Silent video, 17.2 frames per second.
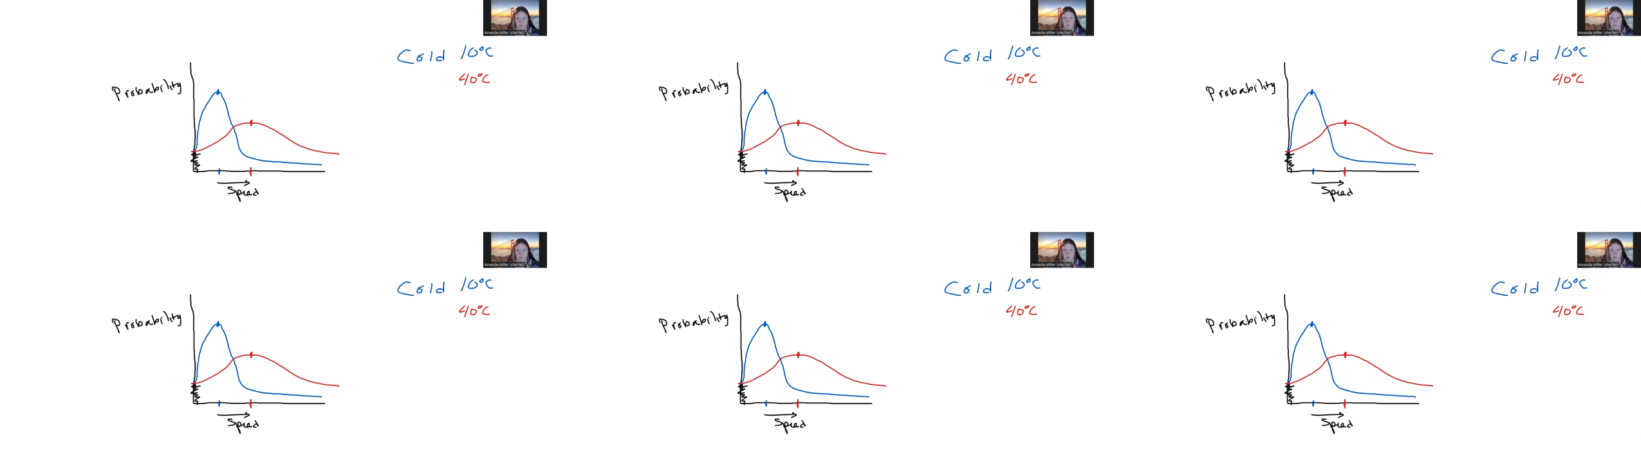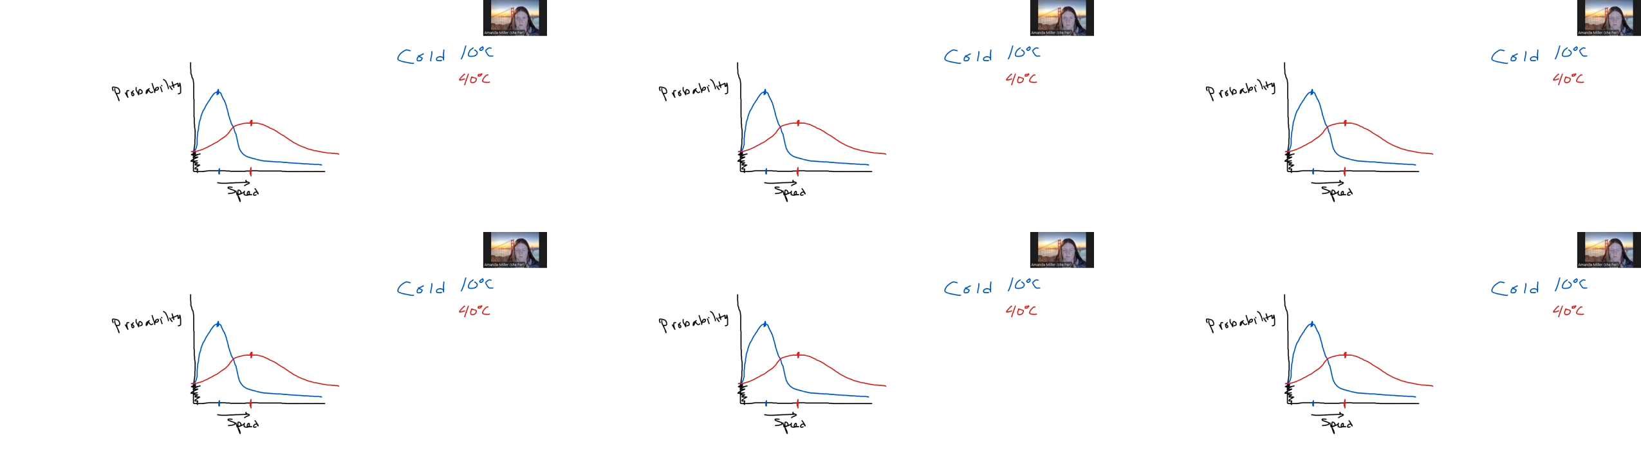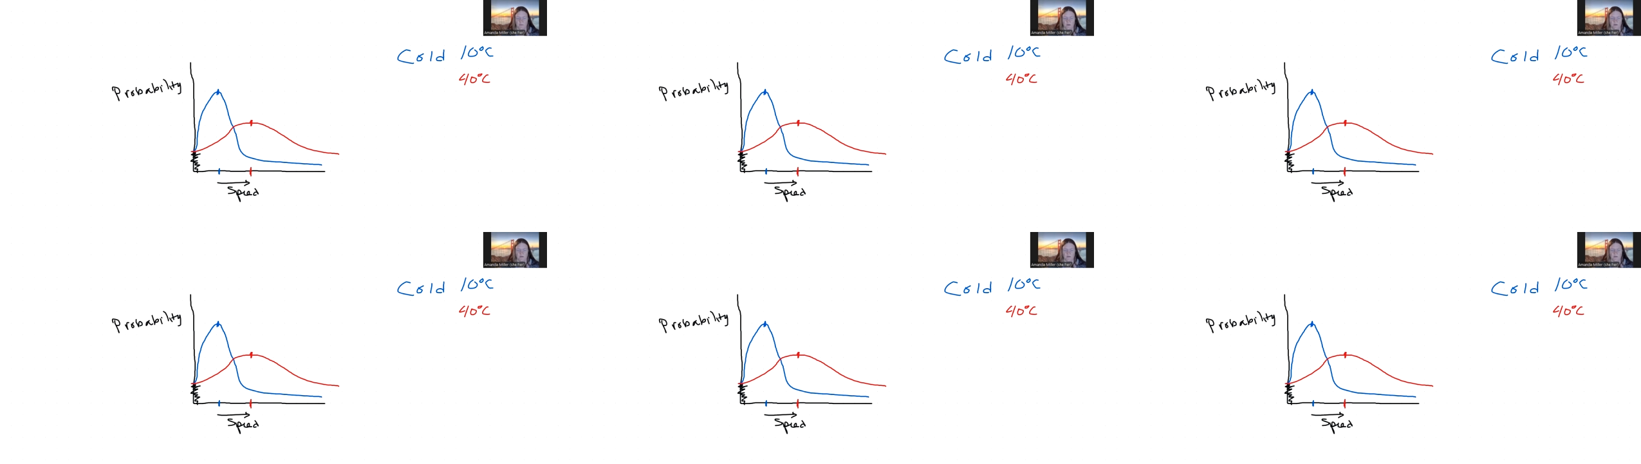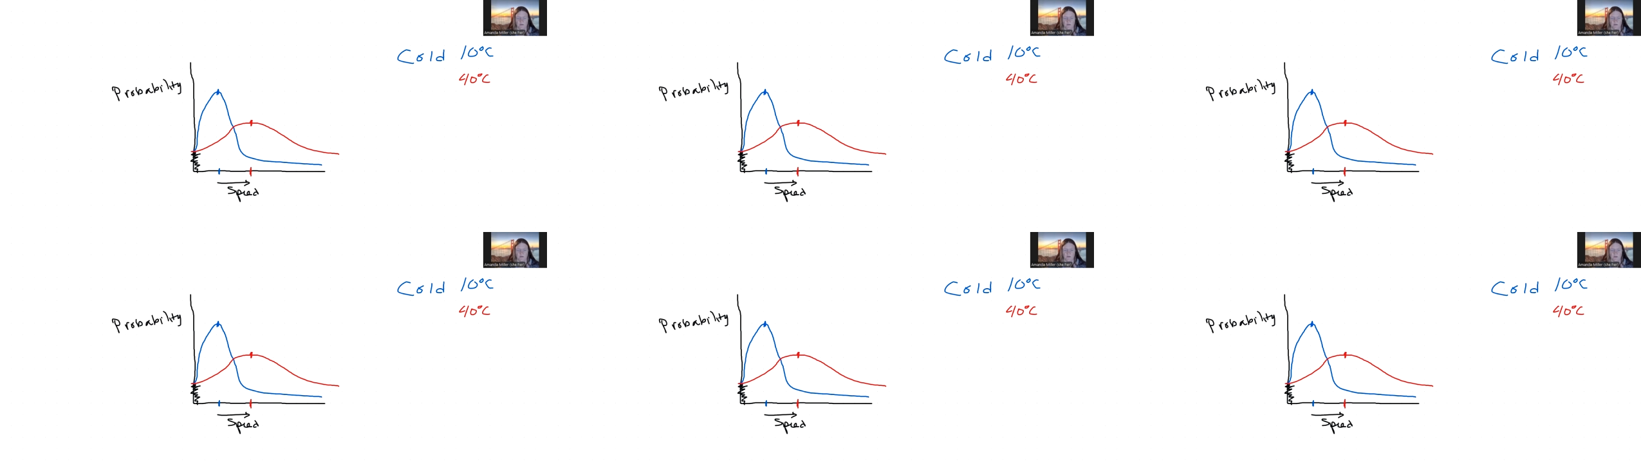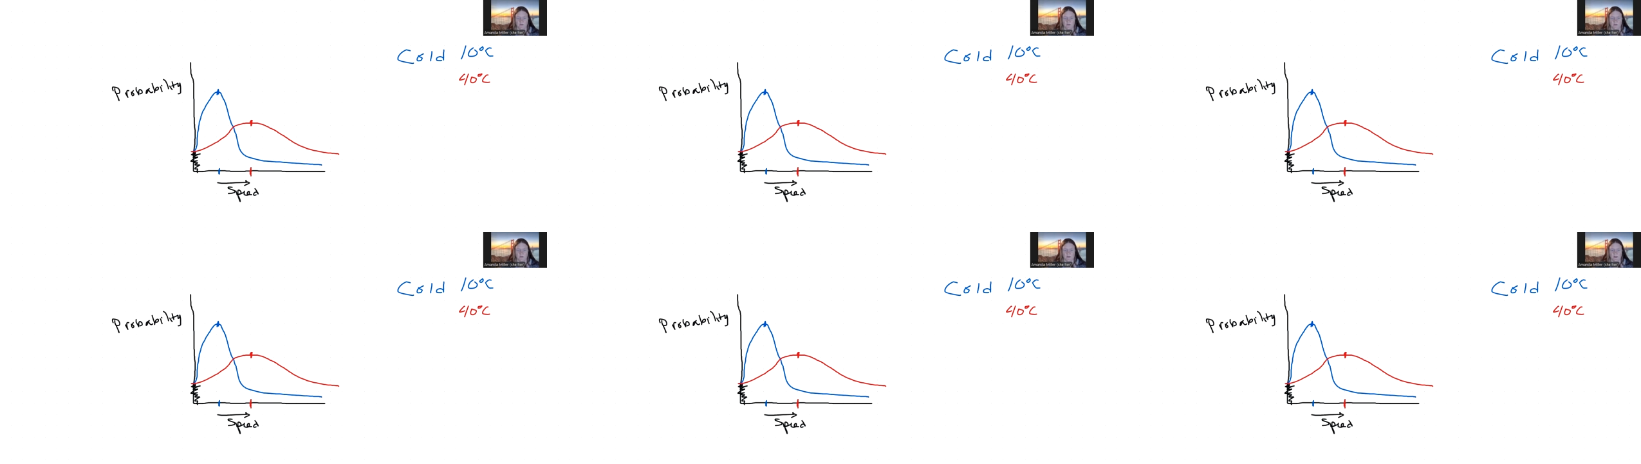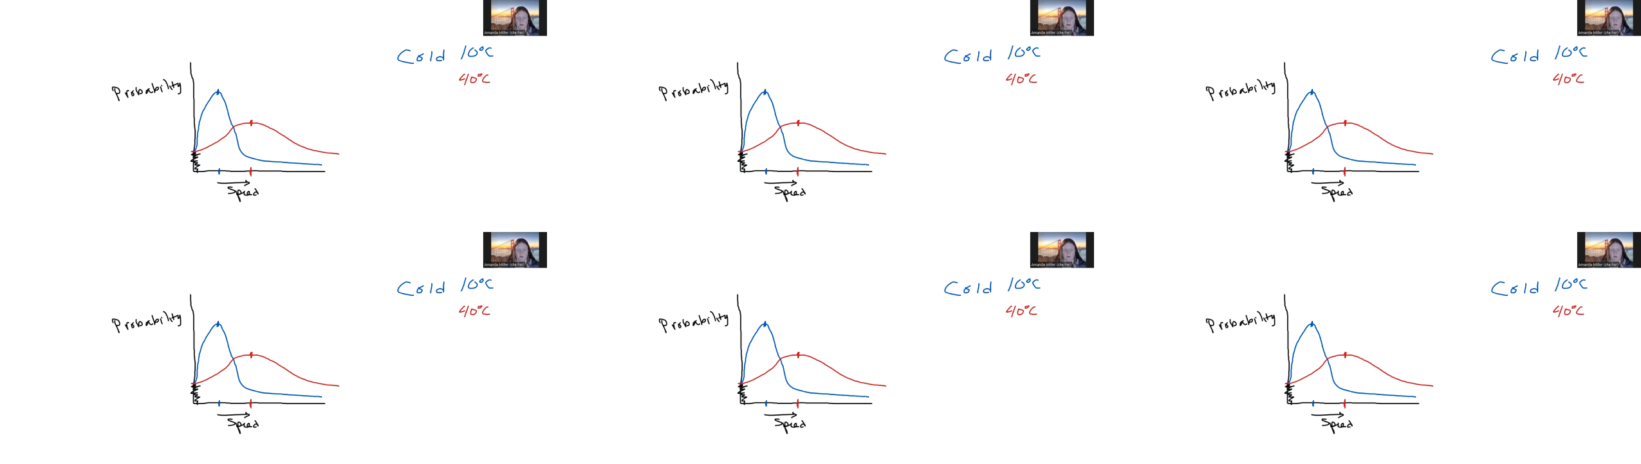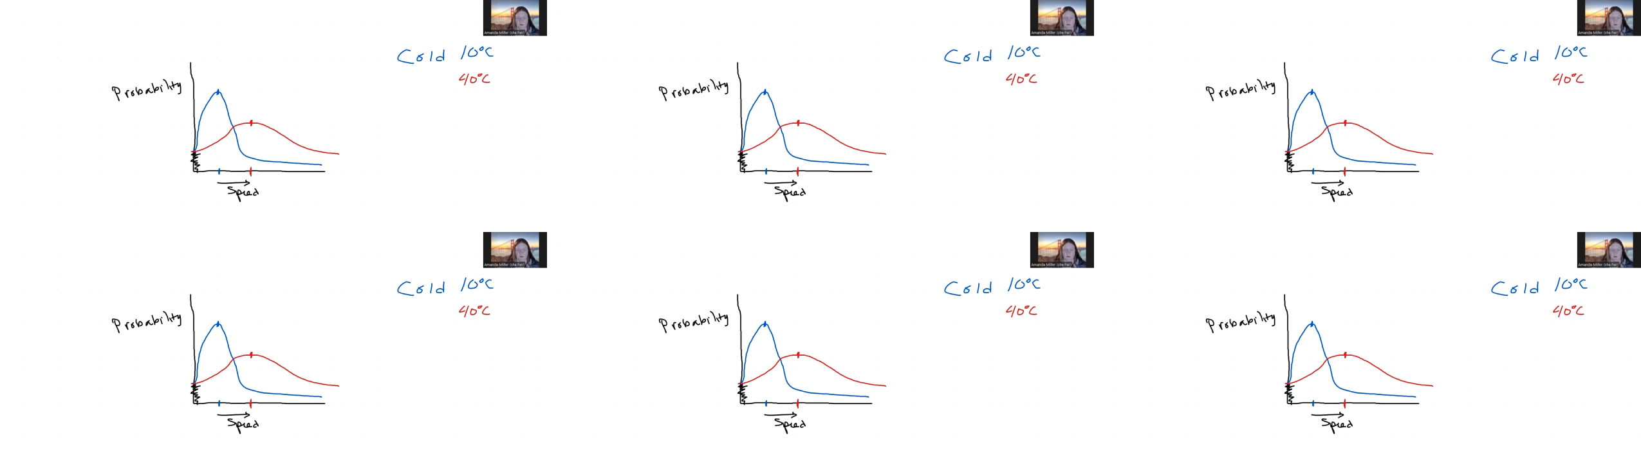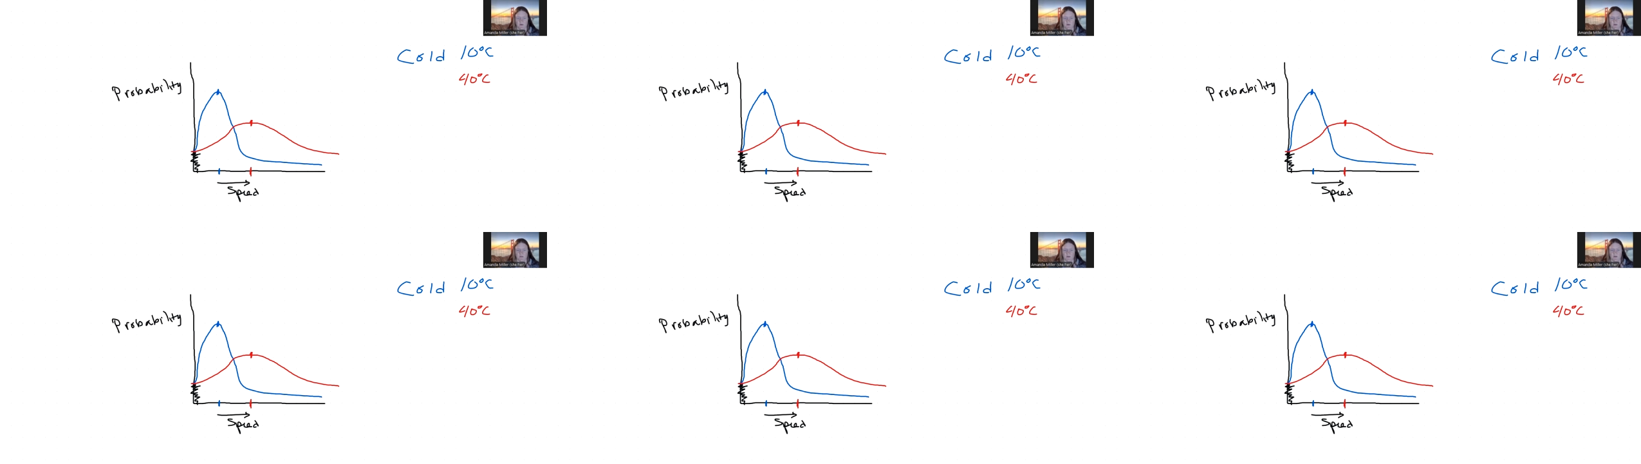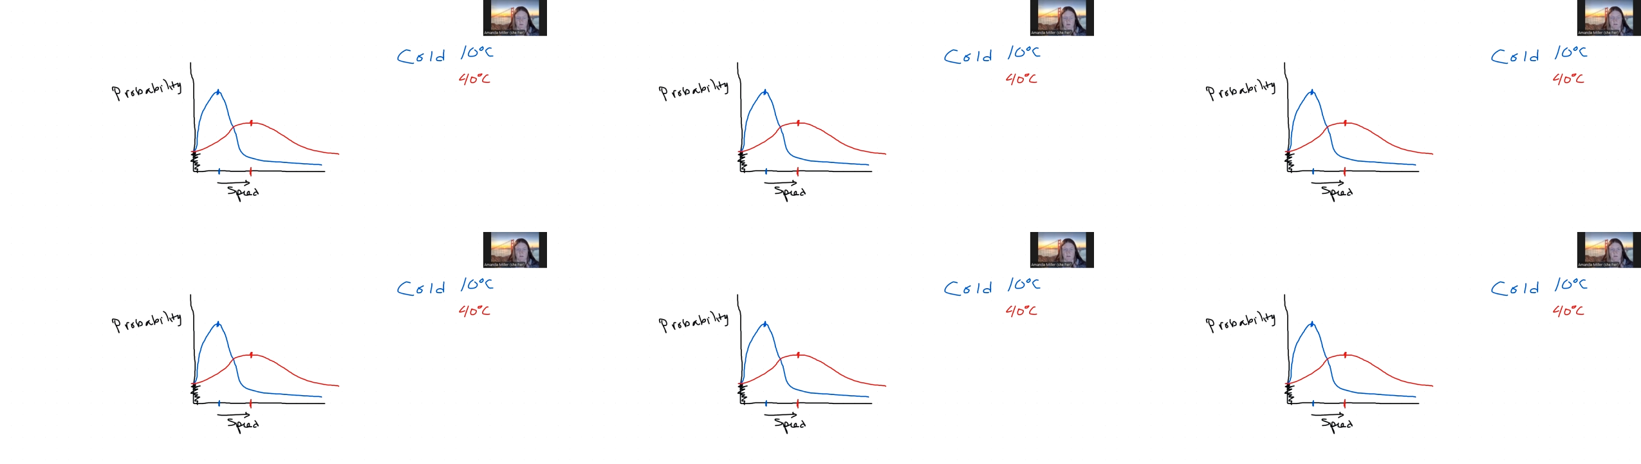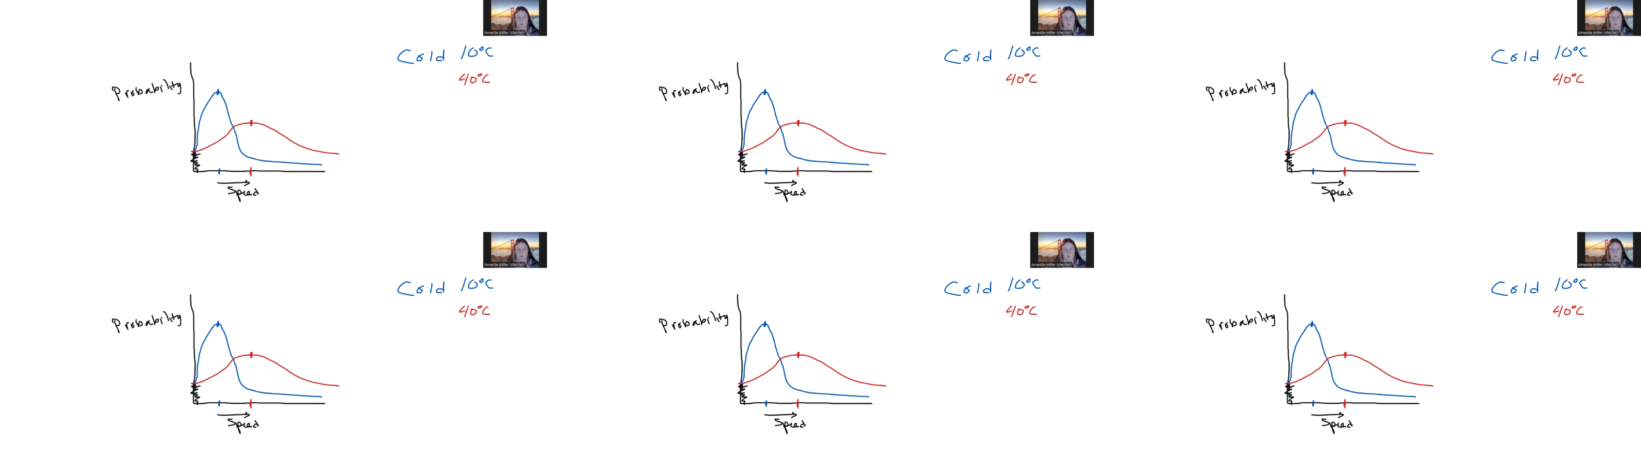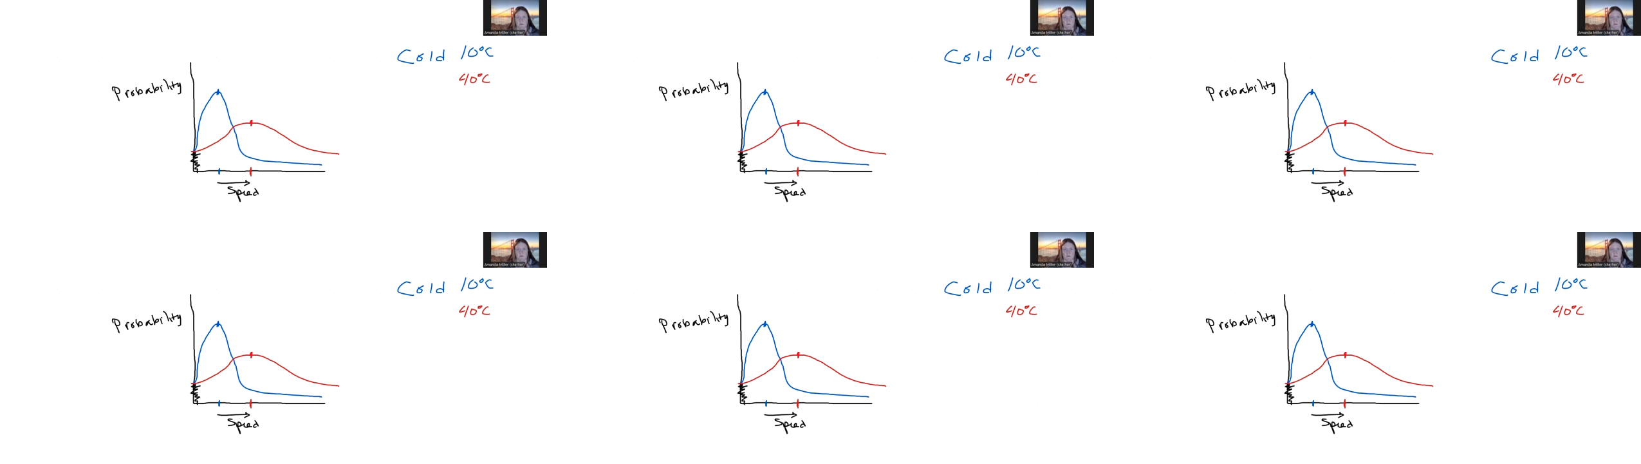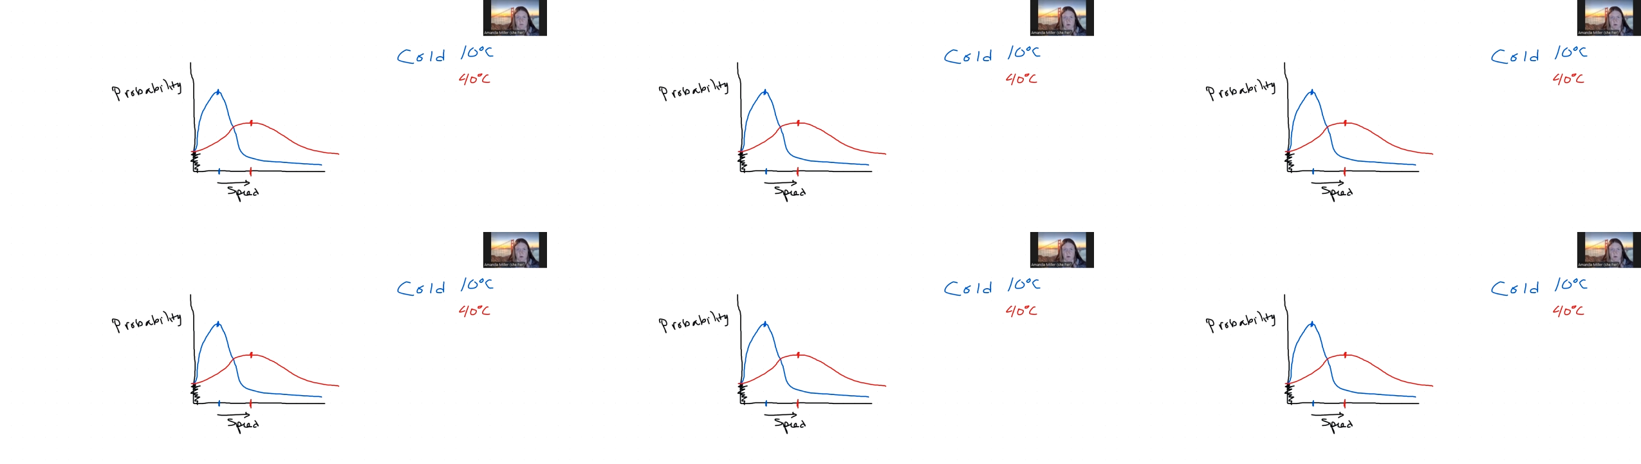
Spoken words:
No face is visible, so there are no lips to read.